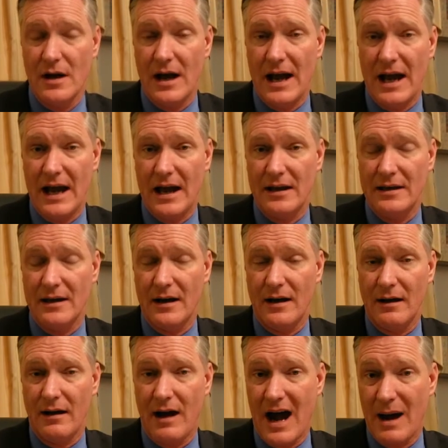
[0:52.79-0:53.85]
And
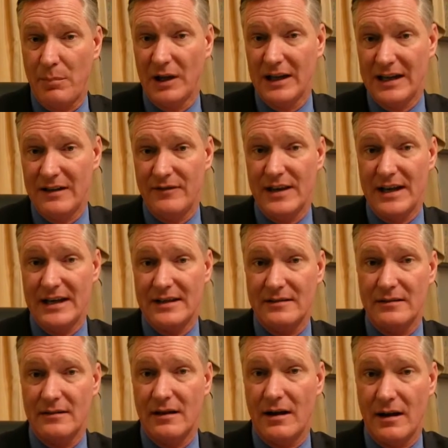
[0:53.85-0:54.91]
I believe that
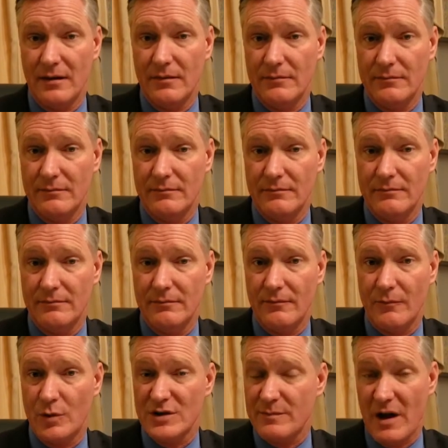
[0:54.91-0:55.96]

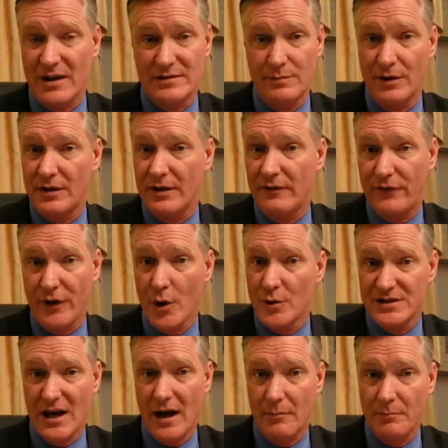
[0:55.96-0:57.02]
responsibility
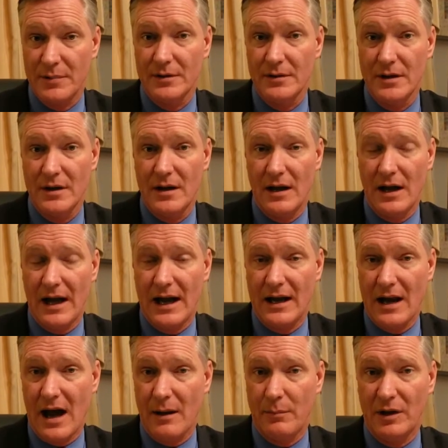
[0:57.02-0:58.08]
flows up.
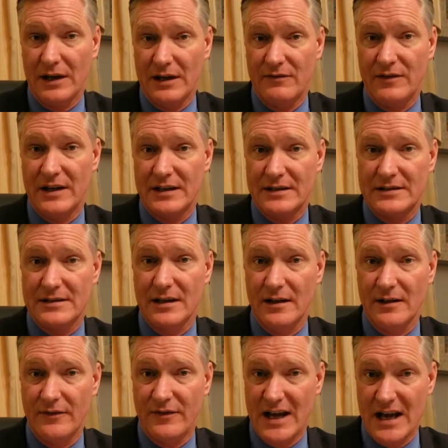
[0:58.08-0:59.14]
And I believe that
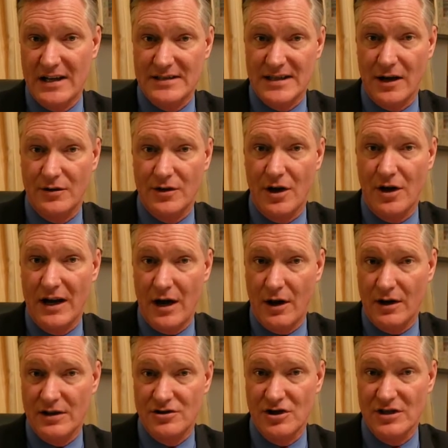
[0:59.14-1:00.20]
the VA Secretary,
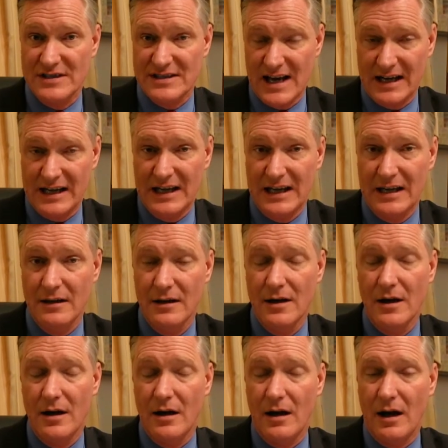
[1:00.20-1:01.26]
Eric Shinseki,
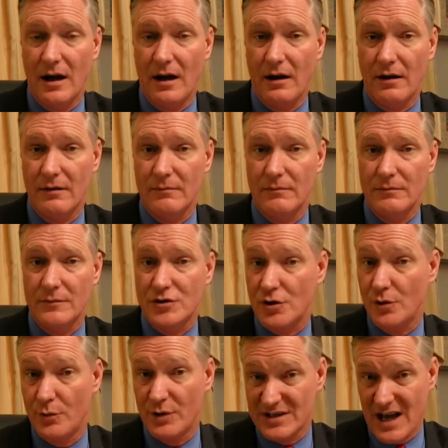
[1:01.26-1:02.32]

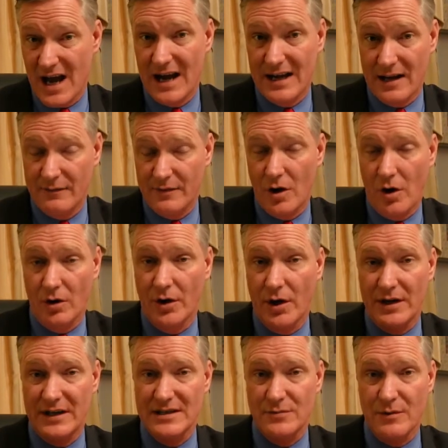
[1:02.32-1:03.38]
should resign. I've called on his